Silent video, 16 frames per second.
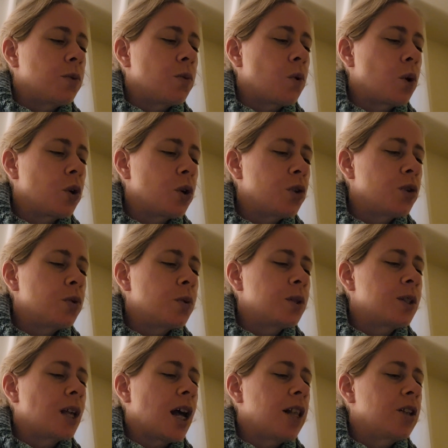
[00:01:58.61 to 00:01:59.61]
world
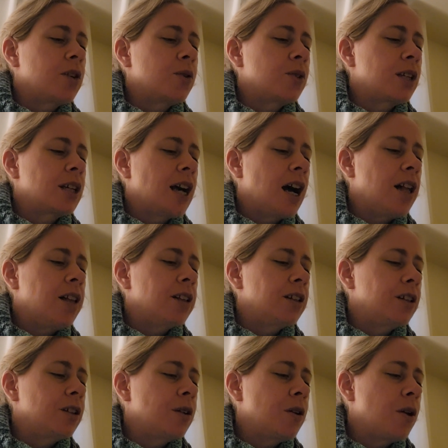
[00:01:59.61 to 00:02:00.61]
was not losing
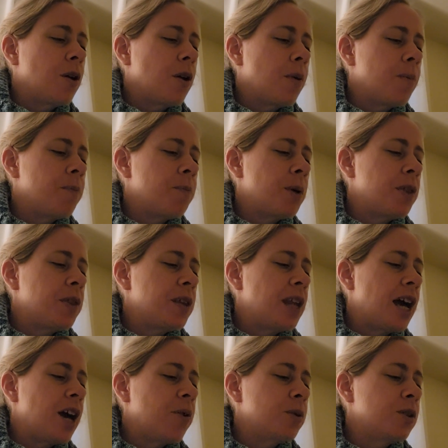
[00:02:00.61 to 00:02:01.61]
color, but that
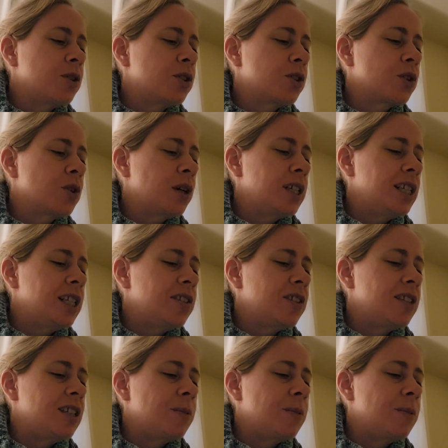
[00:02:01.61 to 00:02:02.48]
I was screening the